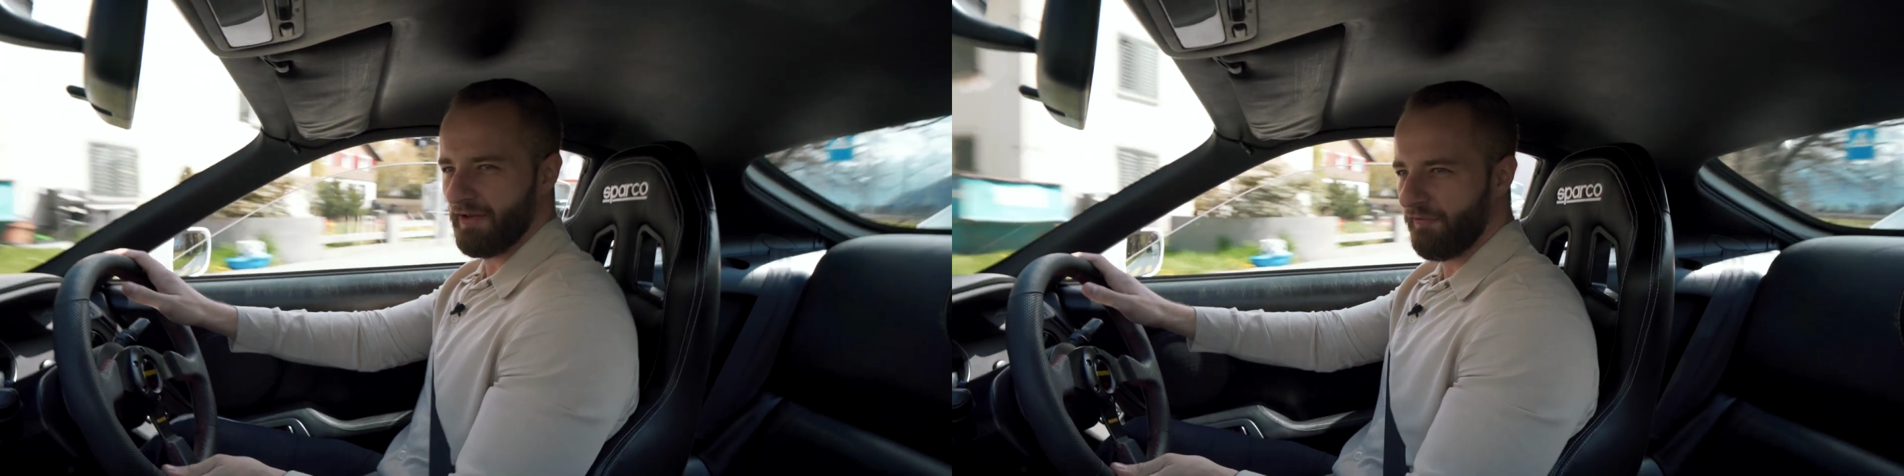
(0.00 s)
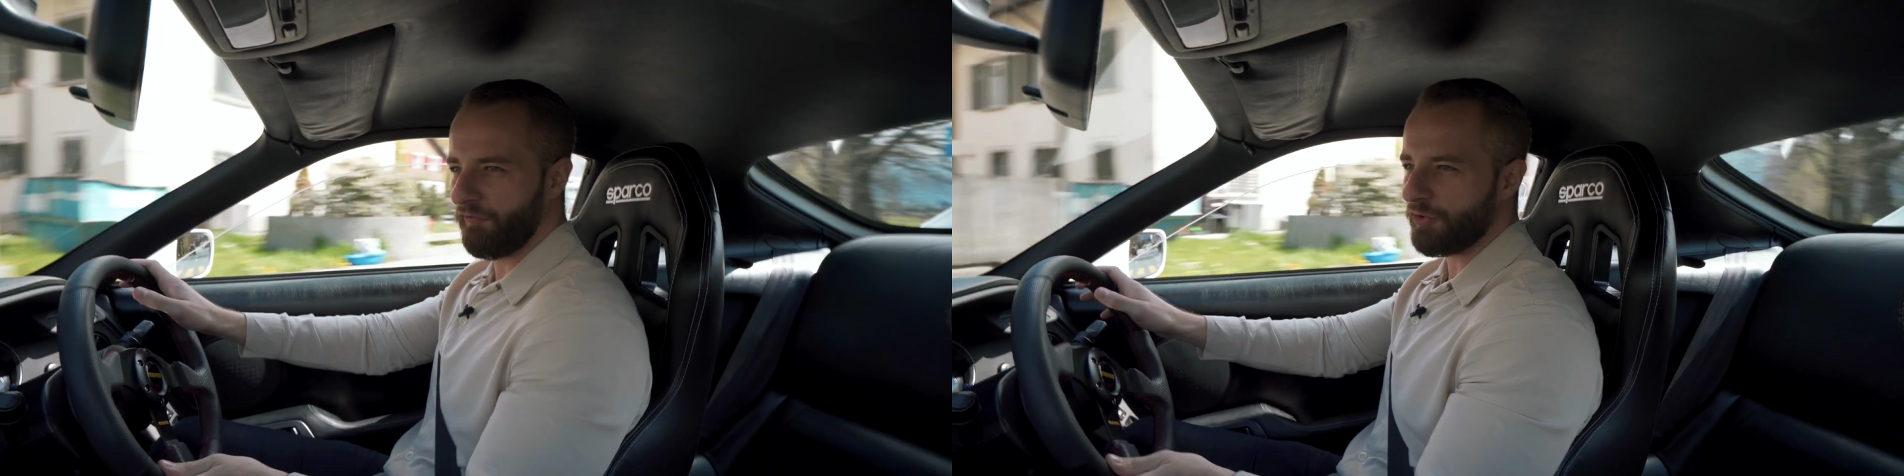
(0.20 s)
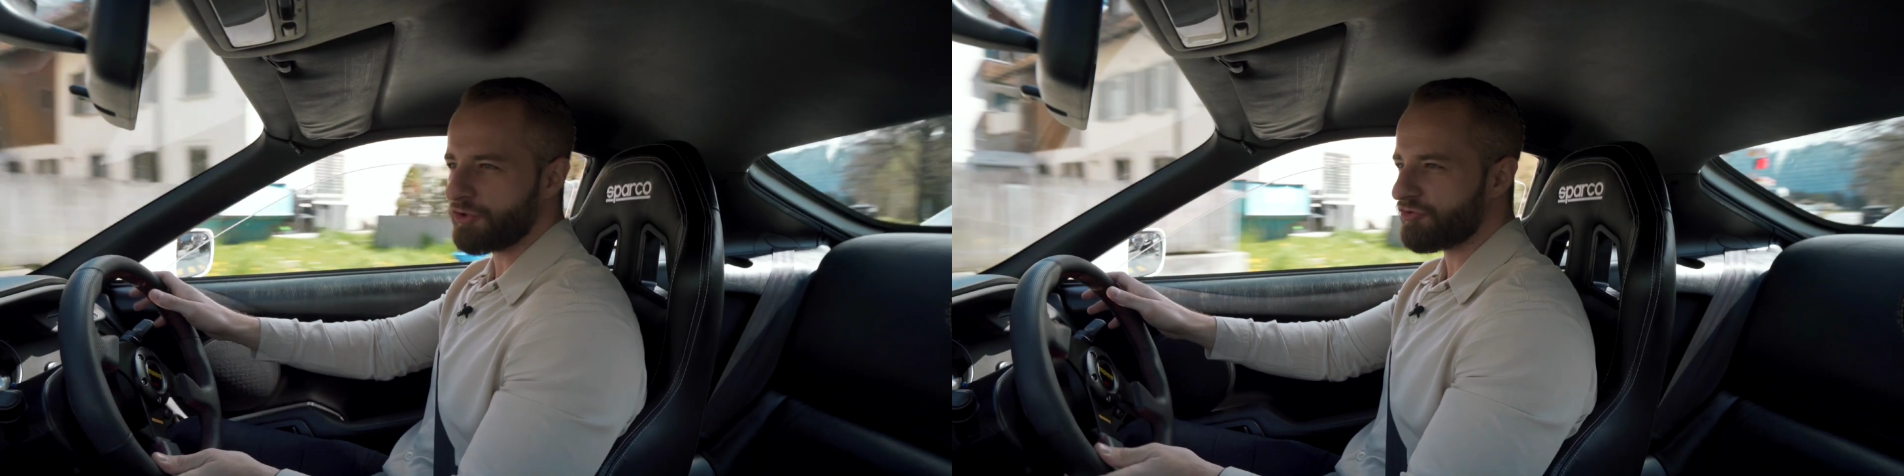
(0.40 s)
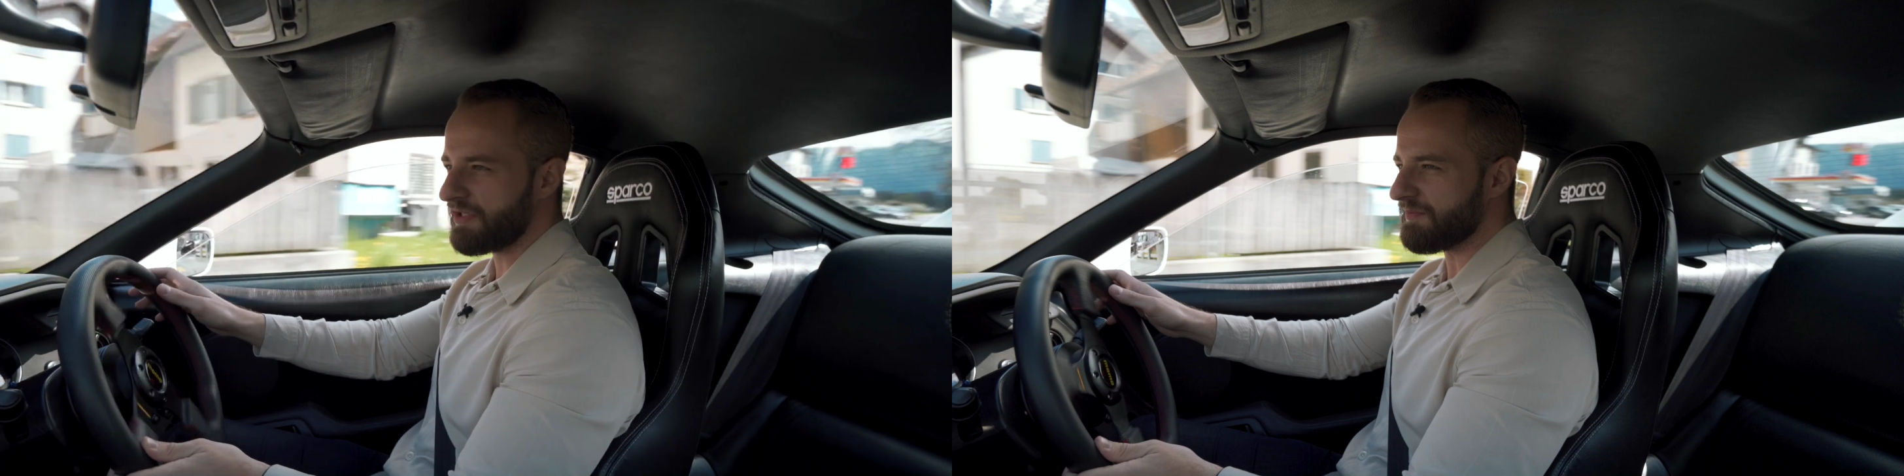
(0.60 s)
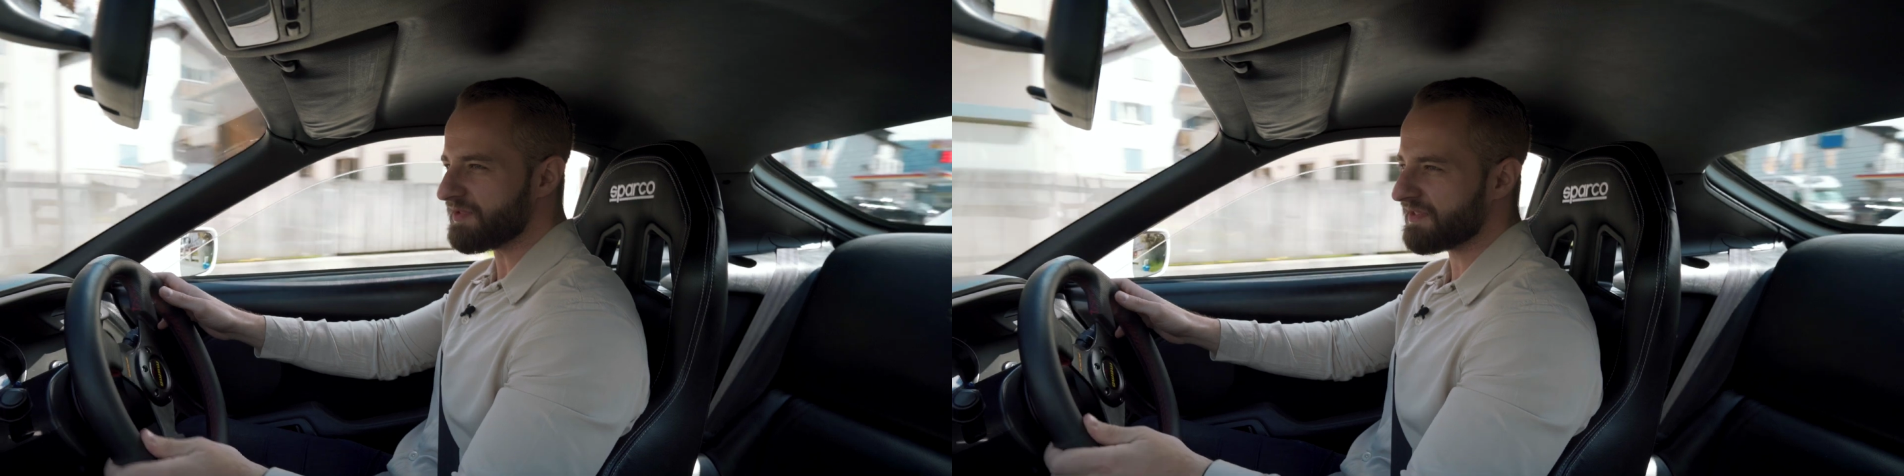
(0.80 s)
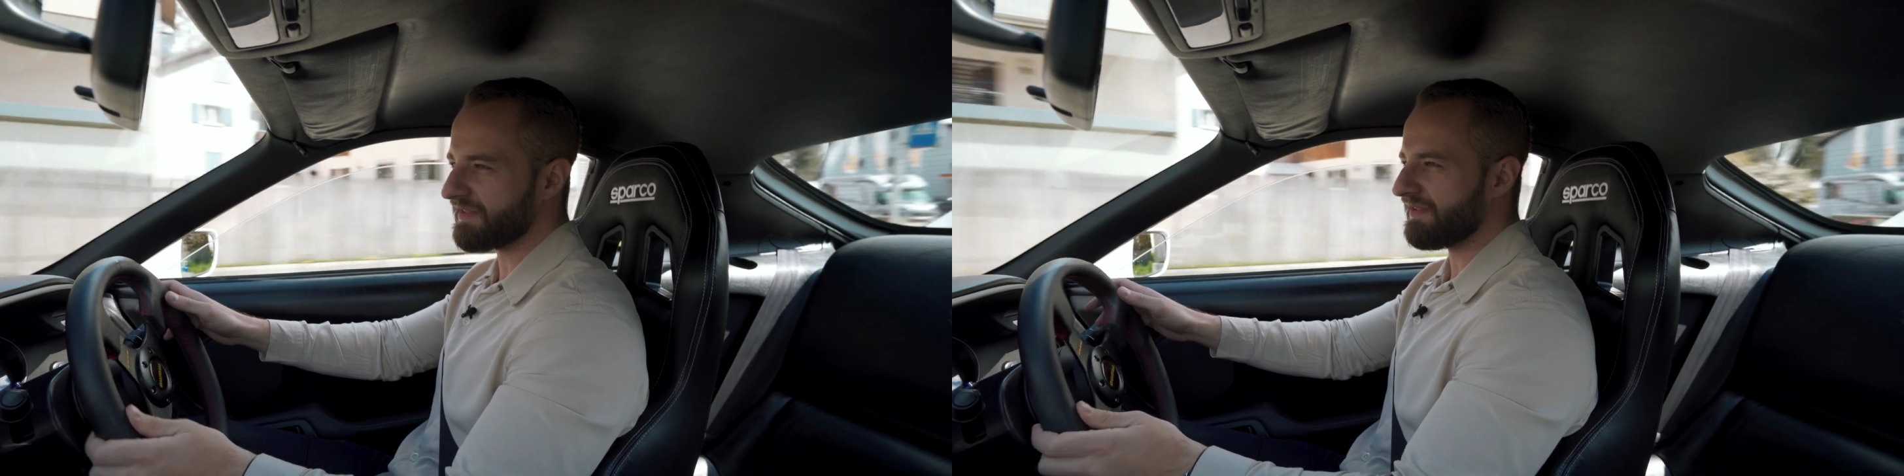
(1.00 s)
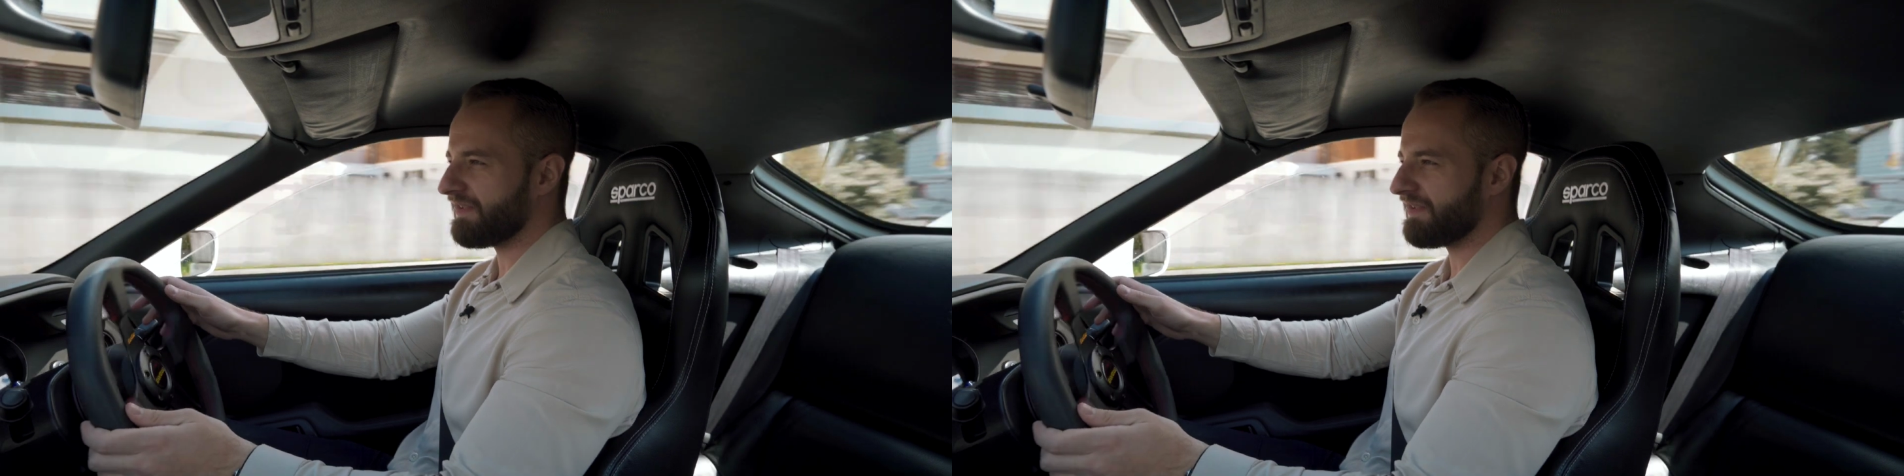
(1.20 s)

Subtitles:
for dreams